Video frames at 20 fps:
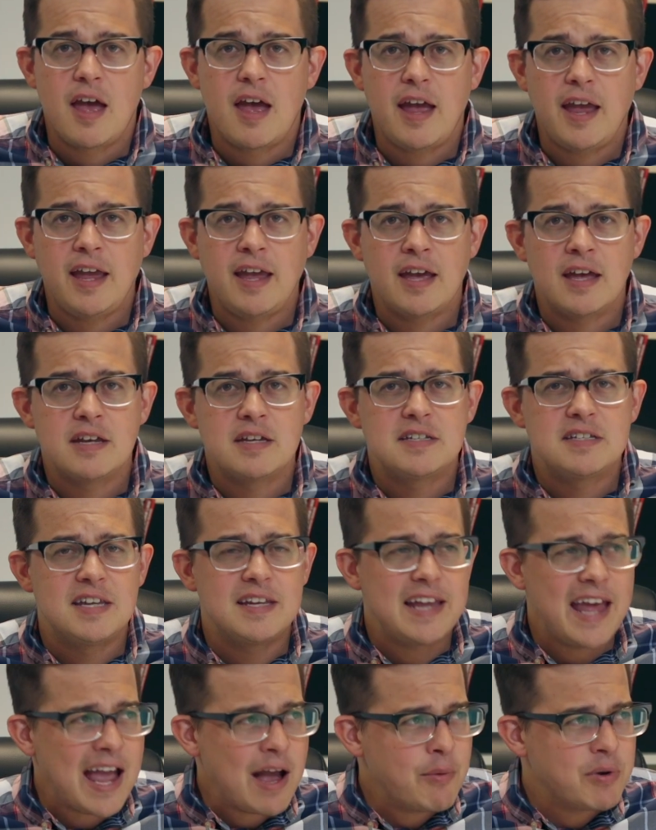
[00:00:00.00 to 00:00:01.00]
And
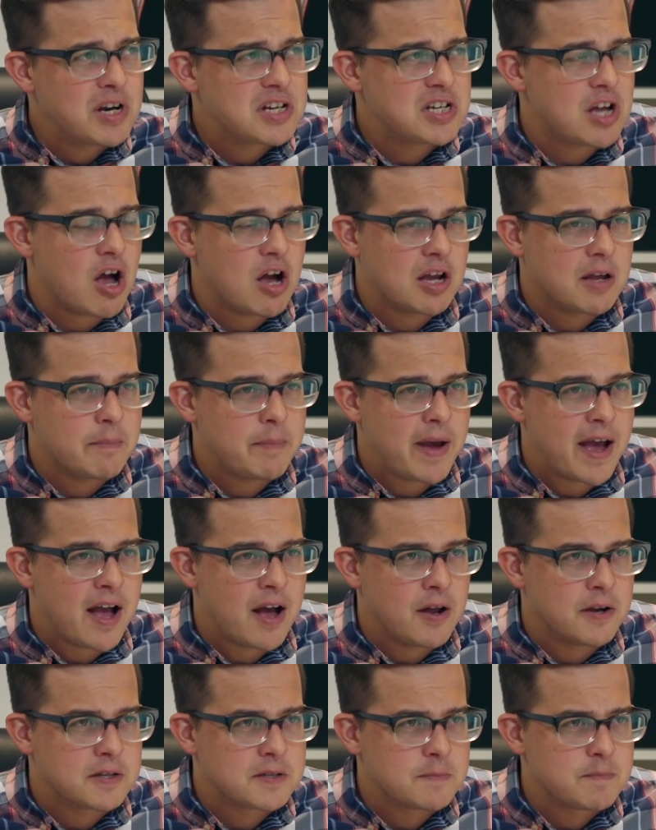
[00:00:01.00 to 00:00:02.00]
today I want to talk
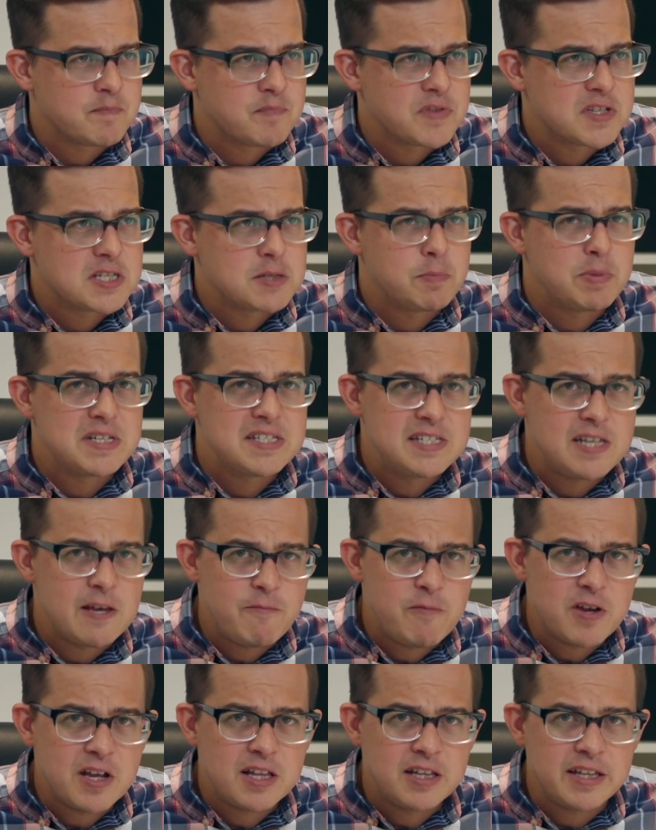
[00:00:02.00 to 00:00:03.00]
about
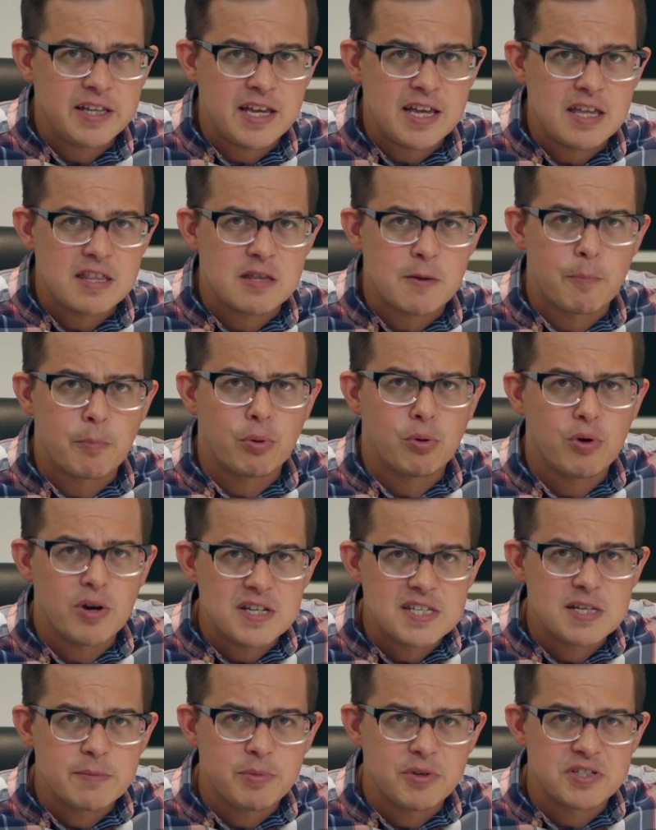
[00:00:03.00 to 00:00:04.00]
specifically the
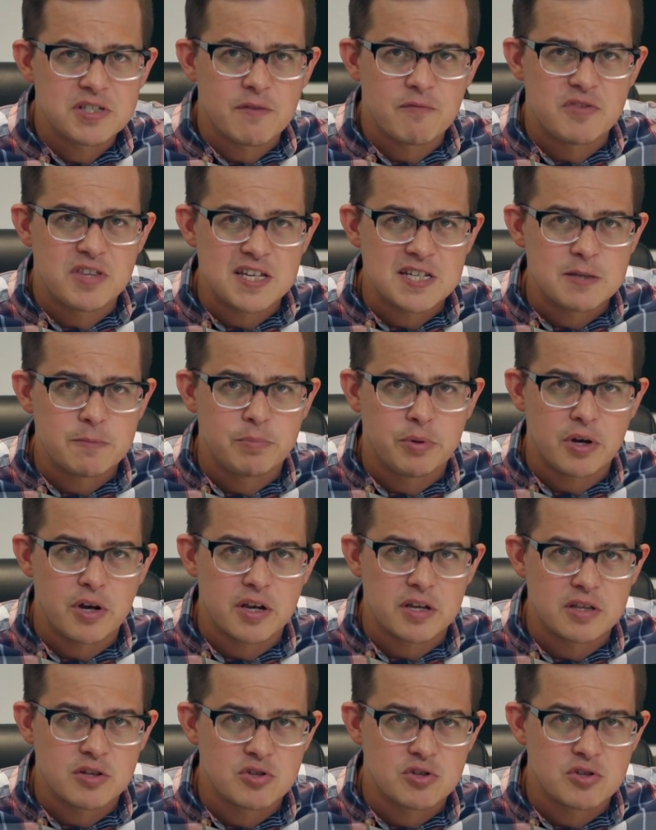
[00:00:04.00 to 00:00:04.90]
principles of this book.